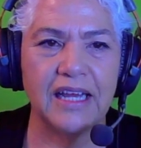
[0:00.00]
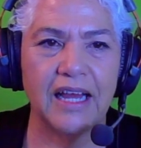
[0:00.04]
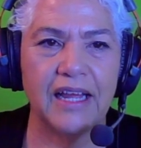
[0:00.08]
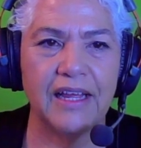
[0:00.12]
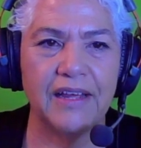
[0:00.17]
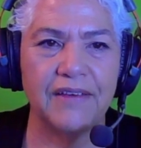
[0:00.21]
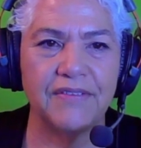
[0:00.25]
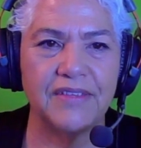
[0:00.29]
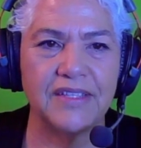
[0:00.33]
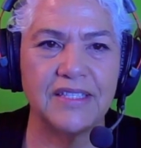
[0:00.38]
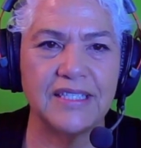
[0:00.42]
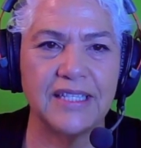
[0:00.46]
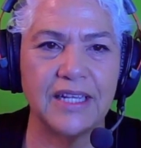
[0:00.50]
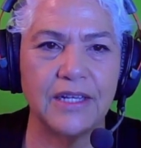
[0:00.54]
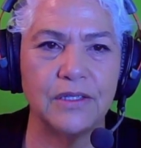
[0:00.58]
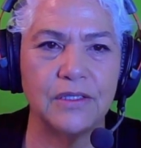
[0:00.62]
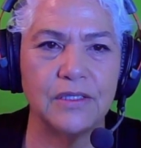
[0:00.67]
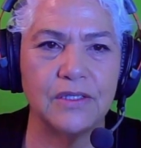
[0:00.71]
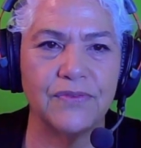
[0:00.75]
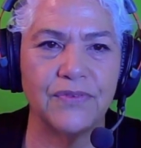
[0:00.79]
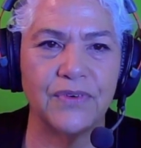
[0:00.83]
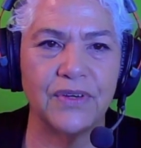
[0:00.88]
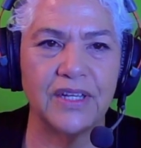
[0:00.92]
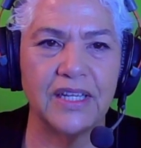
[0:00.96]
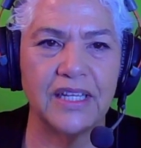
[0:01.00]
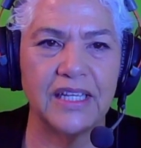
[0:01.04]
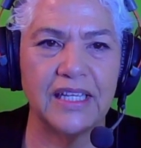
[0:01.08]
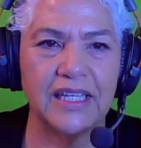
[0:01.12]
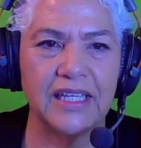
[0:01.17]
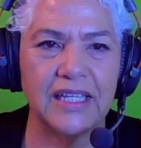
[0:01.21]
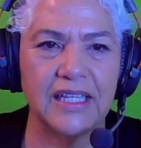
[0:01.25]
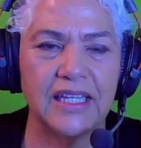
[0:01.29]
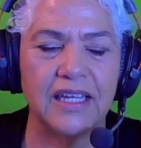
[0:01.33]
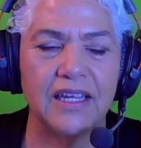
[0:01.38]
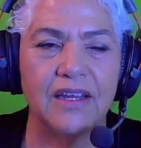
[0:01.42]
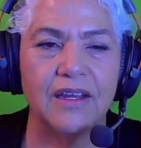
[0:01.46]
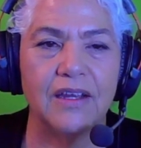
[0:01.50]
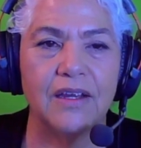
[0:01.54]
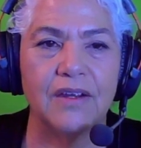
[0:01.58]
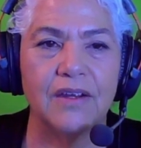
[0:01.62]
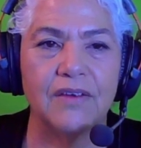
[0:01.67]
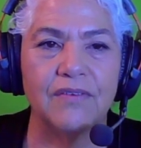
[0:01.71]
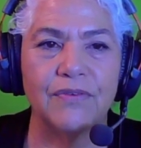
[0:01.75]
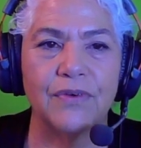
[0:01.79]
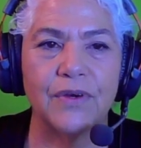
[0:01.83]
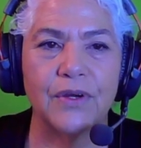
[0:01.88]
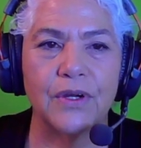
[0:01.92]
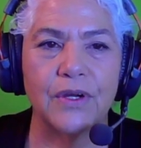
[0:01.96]
I have the sounds
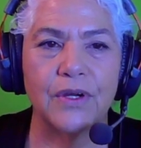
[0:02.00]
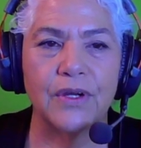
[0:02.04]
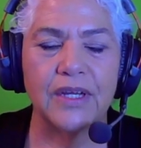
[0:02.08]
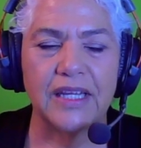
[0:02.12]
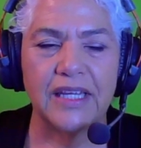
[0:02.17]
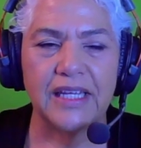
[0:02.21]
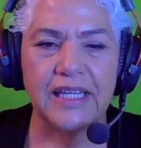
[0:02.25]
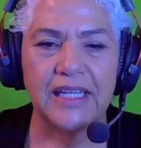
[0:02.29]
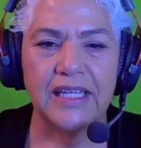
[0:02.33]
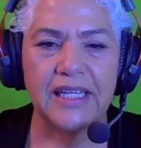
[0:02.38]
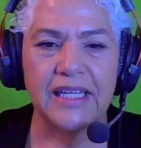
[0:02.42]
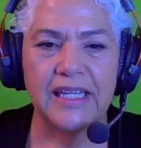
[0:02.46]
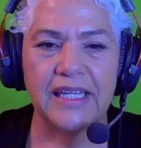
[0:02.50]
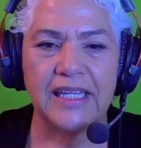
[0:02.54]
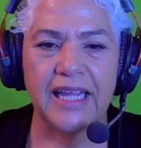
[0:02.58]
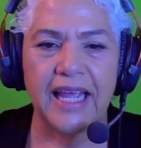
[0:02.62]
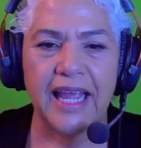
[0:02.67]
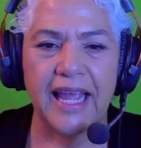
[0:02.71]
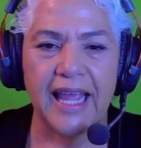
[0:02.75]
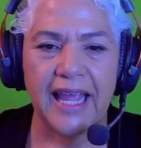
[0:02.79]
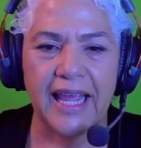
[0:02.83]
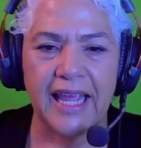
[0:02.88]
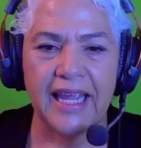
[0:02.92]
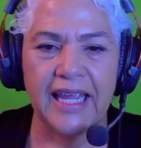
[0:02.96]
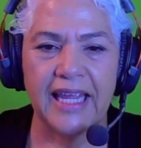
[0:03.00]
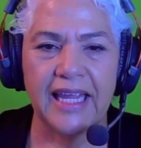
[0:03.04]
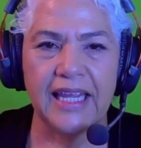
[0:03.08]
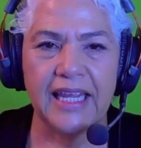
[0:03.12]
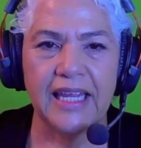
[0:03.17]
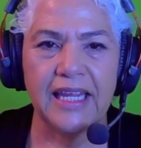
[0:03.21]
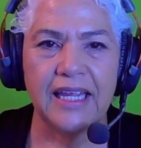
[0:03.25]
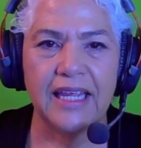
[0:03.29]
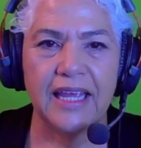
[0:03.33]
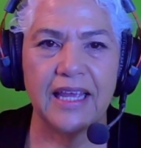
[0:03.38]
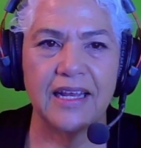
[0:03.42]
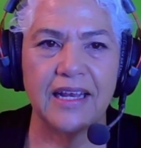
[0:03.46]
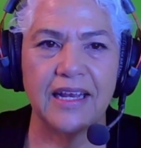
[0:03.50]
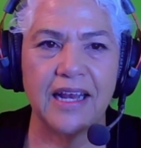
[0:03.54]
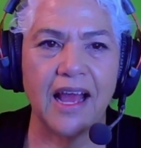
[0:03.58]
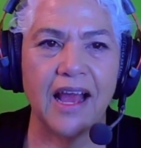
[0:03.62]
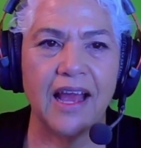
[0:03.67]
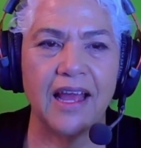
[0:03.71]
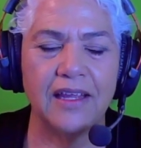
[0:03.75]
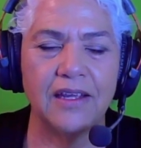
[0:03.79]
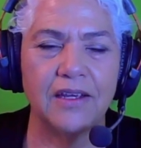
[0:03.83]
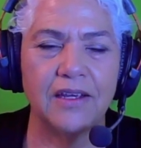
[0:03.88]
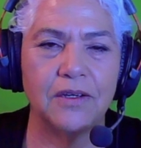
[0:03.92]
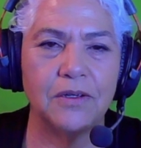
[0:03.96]
for E, A, and
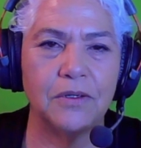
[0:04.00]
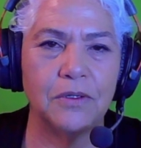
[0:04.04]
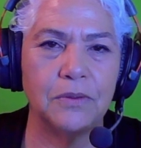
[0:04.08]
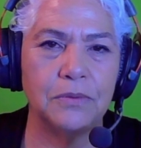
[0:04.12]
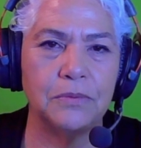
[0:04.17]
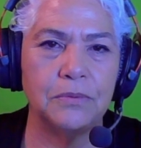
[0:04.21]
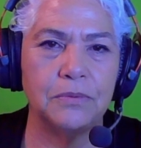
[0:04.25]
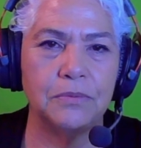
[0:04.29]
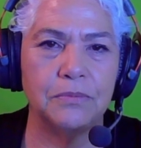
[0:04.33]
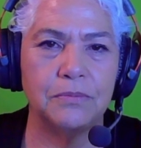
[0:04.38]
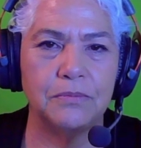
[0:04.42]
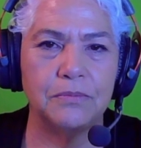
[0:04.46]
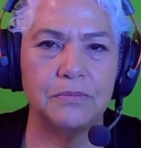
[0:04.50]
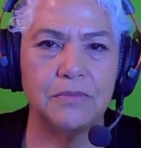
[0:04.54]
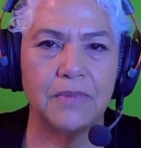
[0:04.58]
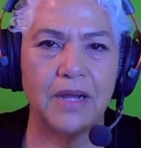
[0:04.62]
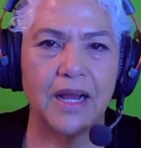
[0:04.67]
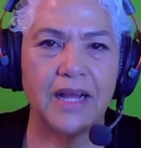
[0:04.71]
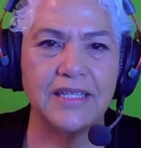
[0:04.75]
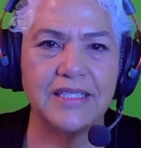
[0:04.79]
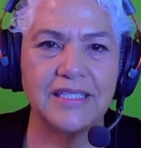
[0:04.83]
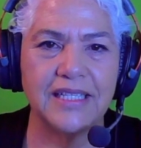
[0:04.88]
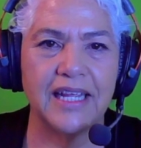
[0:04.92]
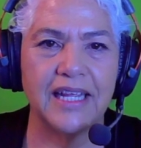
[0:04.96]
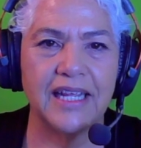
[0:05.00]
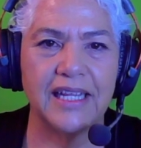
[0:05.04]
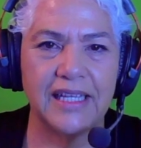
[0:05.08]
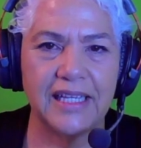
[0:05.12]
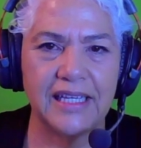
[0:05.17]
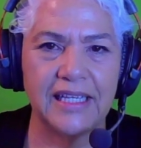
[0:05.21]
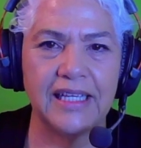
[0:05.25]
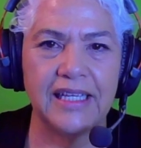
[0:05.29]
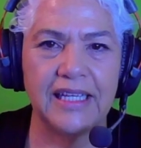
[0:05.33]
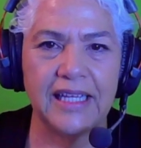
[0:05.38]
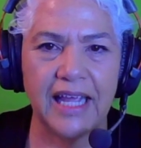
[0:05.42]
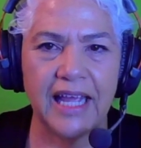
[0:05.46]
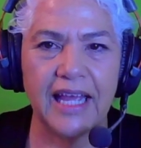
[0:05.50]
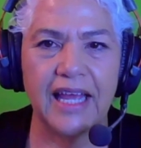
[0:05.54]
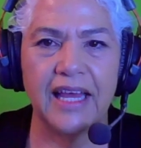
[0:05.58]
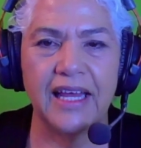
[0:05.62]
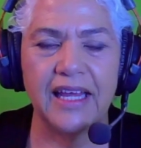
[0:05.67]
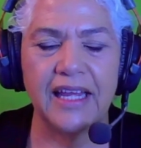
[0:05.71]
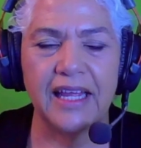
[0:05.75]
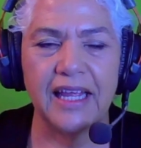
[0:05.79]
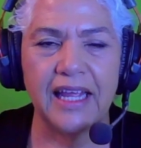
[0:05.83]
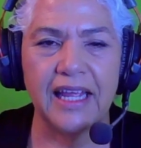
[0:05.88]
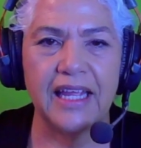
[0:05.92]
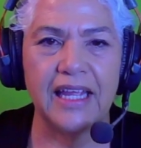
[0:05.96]
I say E,
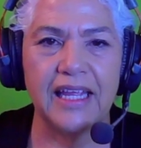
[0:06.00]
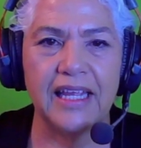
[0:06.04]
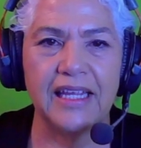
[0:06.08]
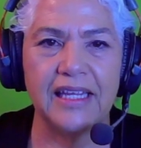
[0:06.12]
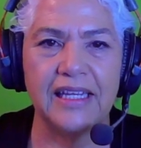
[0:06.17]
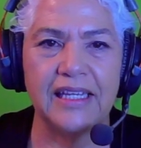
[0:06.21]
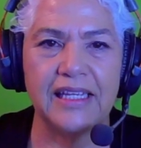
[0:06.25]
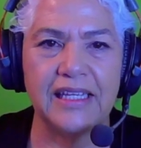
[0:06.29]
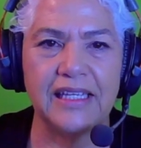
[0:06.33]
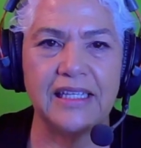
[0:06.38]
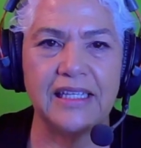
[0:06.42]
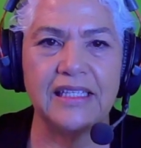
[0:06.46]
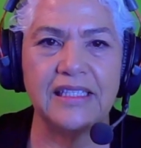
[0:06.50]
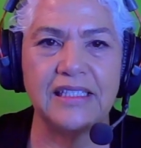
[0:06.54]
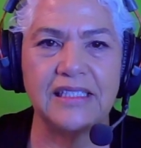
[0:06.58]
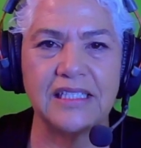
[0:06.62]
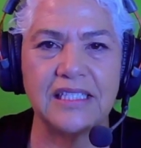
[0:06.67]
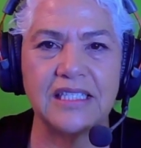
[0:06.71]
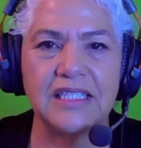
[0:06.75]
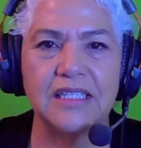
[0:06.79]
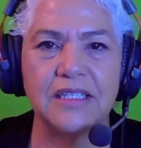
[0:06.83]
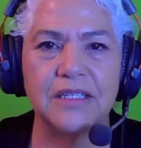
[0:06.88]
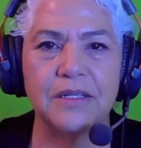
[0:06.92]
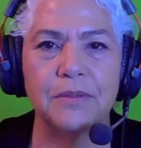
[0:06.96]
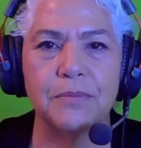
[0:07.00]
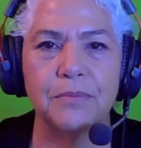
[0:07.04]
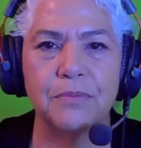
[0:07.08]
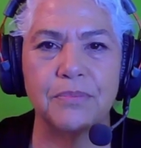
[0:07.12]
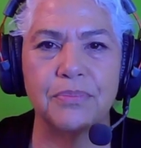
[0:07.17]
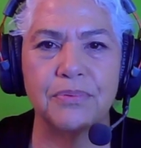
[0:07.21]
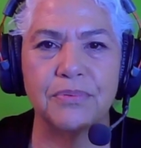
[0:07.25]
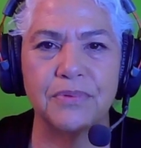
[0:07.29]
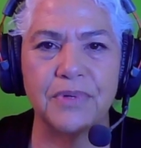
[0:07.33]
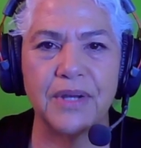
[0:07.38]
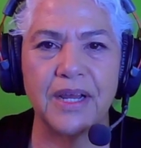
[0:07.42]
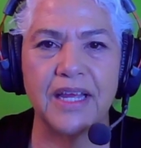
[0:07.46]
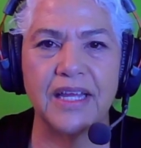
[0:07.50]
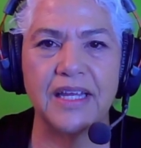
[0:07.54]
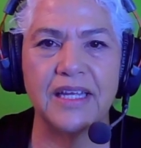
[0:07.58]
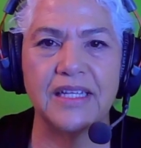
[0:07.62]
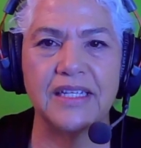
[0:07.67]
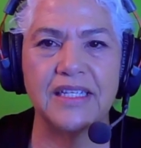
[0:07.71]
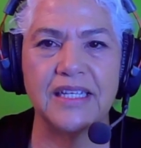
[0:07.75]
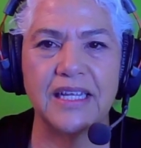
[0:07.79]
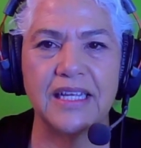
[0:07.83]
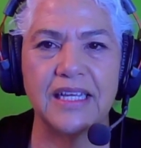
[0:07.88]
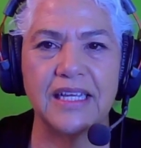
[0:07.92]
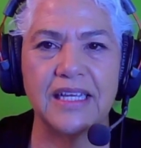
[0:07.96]
A, eat, bread,
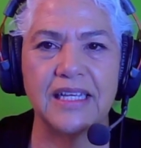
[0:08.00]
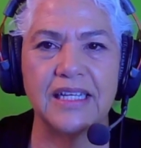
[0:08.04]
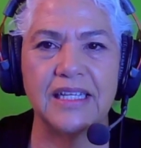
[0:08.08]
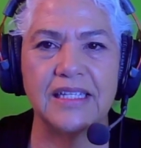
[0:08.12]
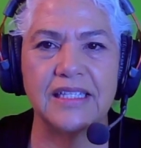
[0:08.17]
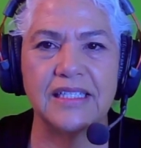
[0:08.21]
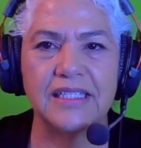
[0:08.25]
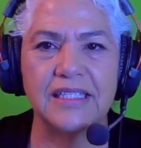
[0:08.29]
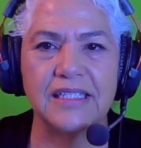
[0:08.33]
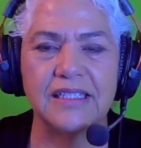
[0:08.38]
and